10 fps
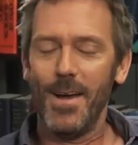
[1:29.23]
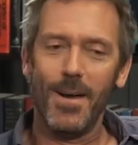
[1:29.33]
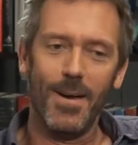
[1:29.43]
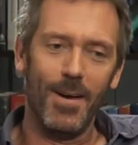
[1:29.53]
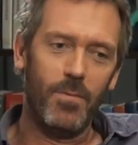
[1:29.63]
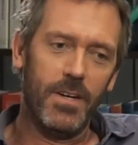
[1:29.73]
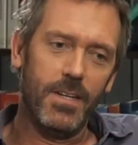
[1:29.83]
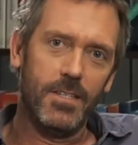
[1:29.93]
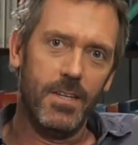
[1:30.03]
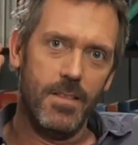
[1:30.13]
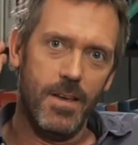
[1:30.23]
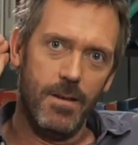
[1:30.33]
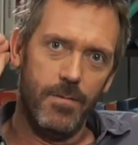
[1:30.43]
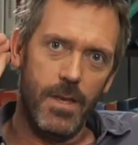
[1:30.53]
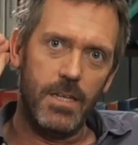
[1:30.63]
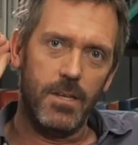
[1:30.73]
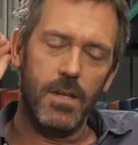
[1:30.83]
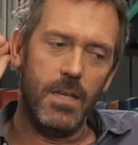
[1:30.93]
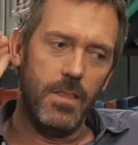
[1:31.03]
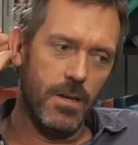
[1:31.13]
Uh, but it is in there. It's
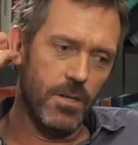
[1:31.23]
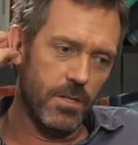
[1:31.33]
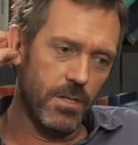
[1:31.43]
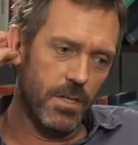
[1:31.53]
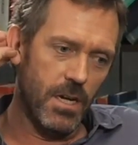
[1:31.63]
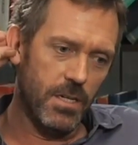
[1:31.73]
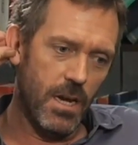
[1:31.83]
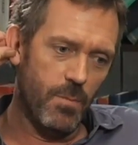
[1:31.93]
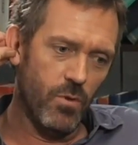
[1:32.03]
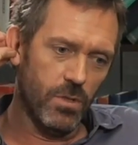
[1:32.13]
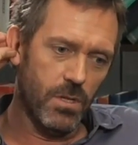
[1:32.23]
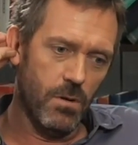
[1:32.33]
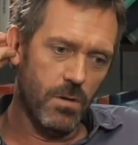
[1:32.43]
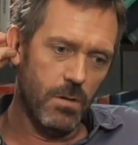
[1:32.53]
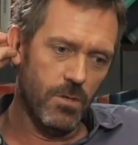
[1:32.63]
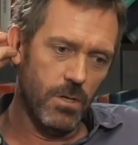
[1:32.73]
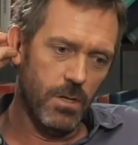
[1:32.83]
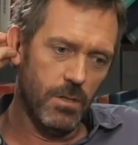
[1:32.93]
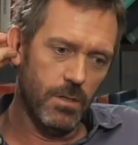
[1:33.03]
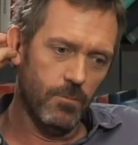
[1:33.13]
in there just to test airport security
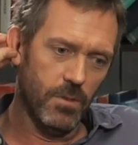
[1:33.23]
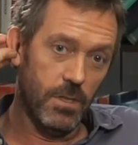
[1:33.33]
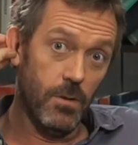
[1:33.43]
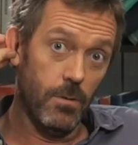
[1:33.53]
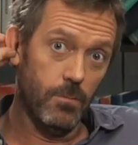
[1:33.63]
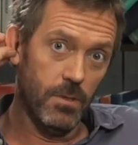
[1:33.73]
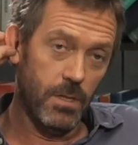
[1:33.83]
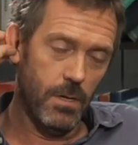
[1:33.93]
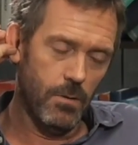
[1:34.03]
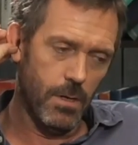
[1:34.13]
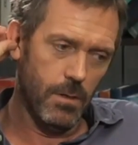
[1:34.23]
machines. We'll see, we'll see how it